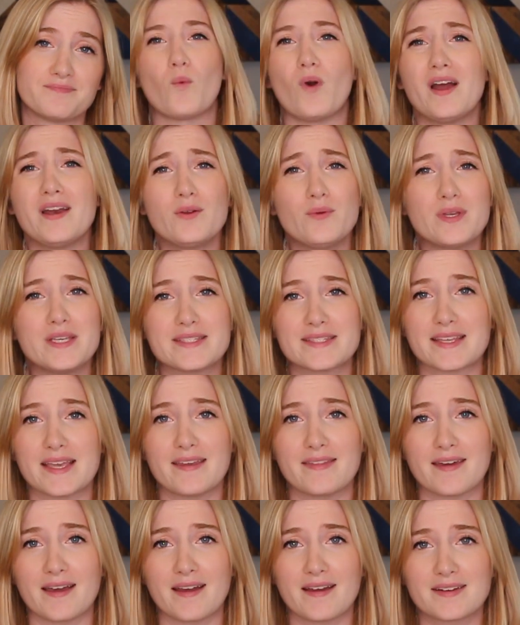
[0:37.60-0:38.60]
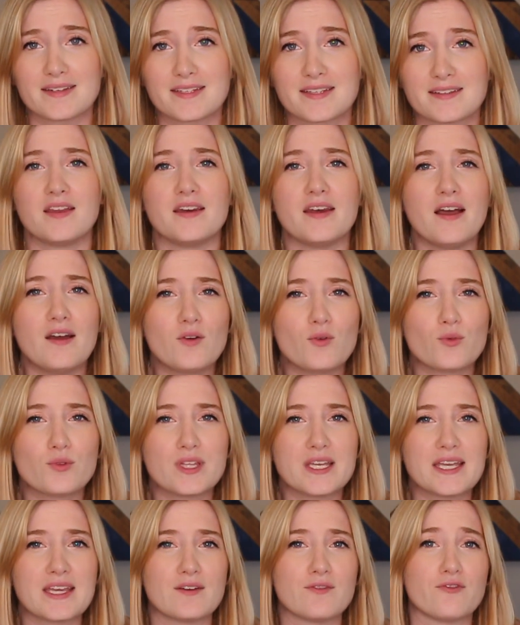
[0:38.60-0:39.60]
Why do we say that? Not
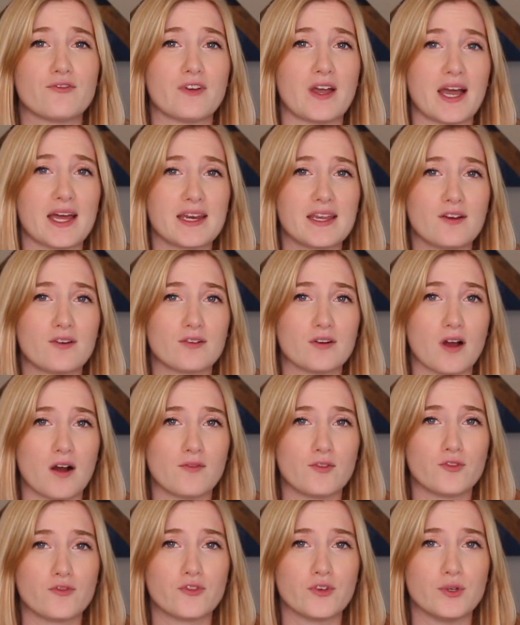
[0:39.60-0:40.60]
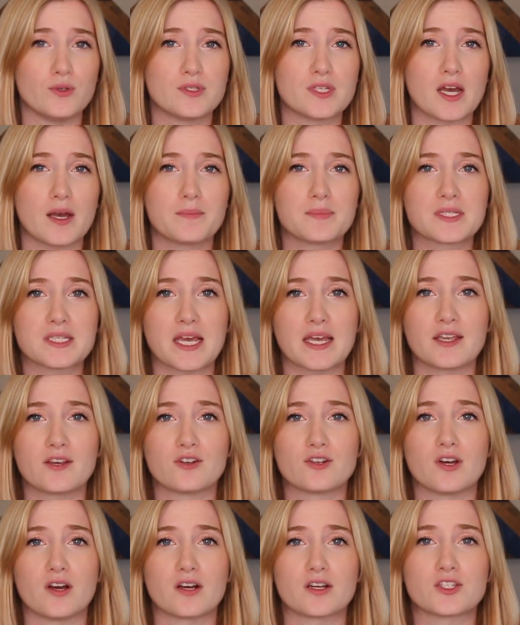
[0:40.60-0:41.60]
only can fatty or novel foods upset
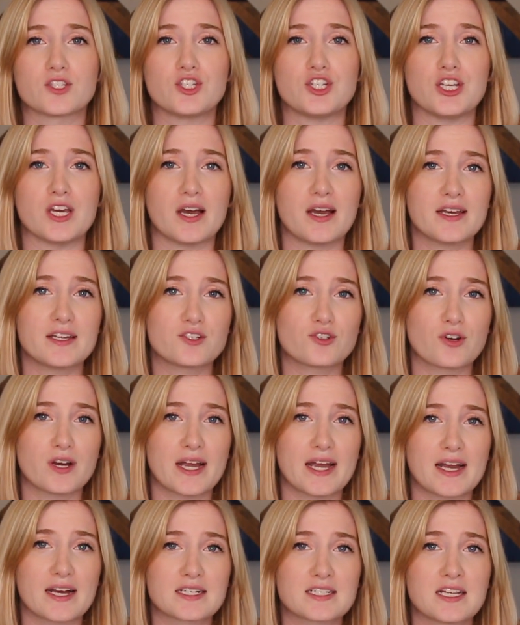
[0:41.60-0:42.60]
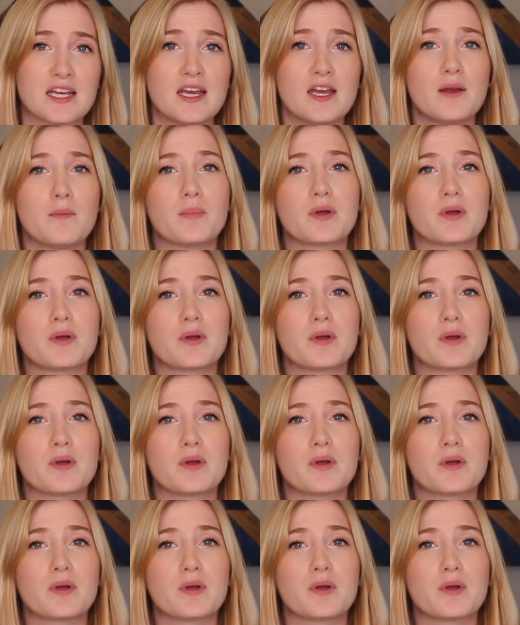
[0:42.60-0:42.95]
your dog's GI tract,